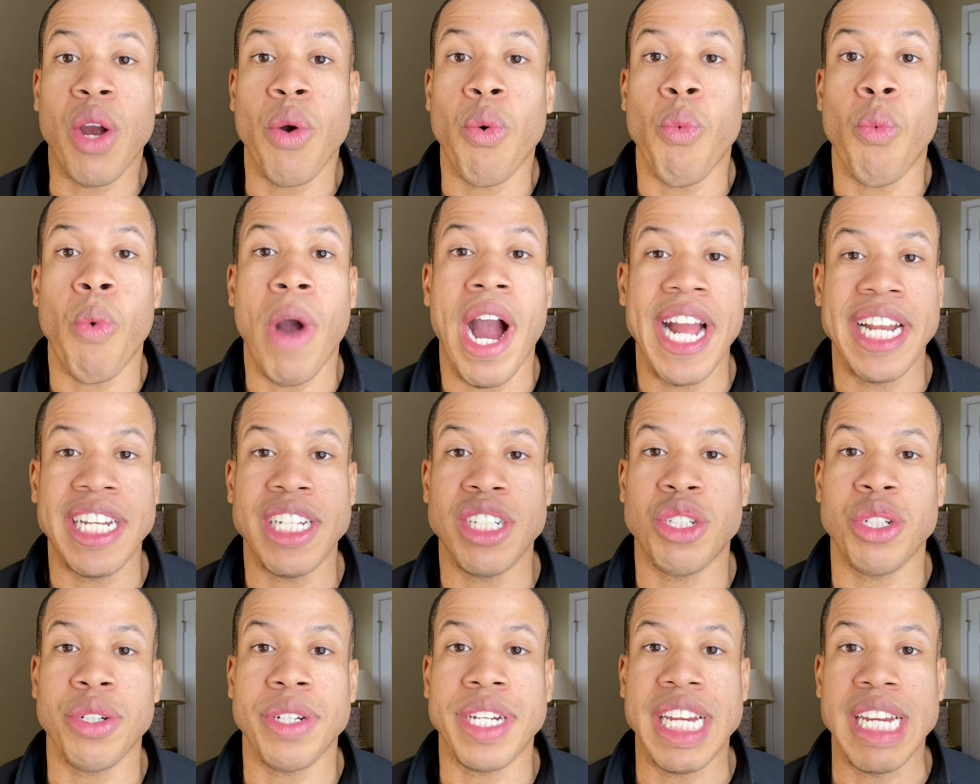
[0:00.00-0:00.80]
why
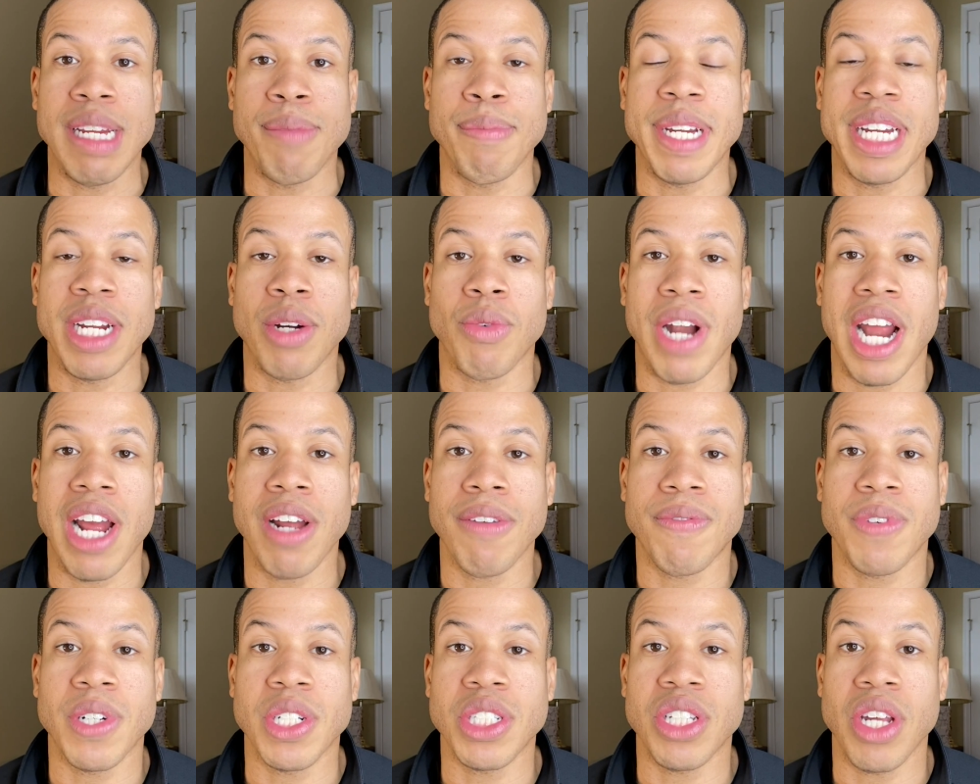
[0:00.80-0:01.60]
did you keep me
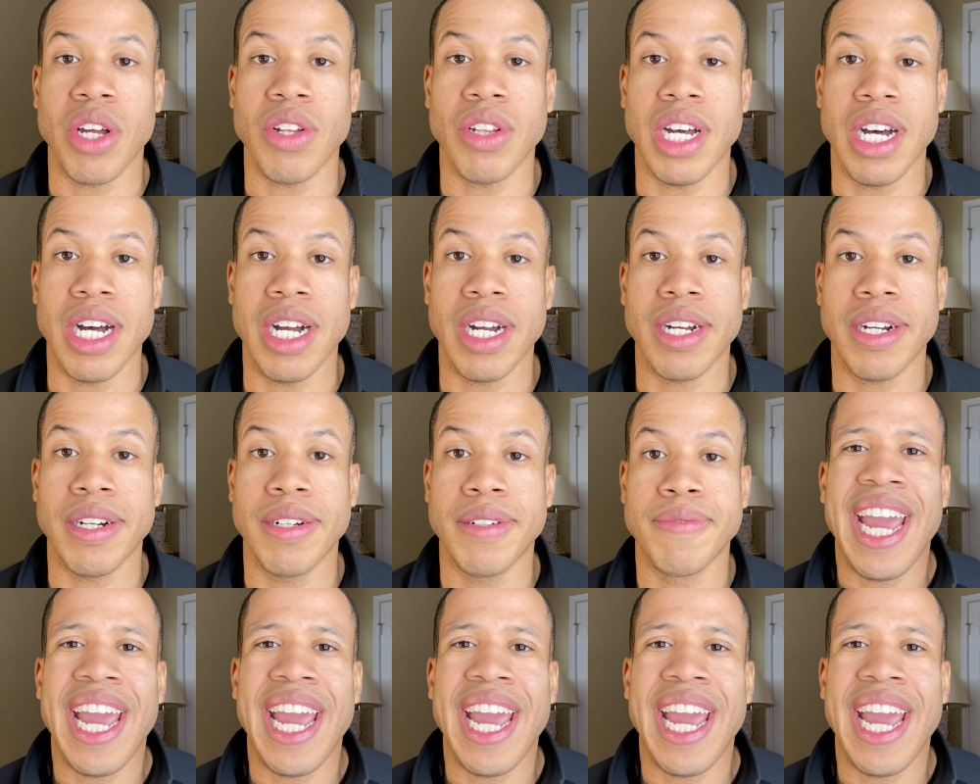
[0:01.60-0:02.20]
around for so long?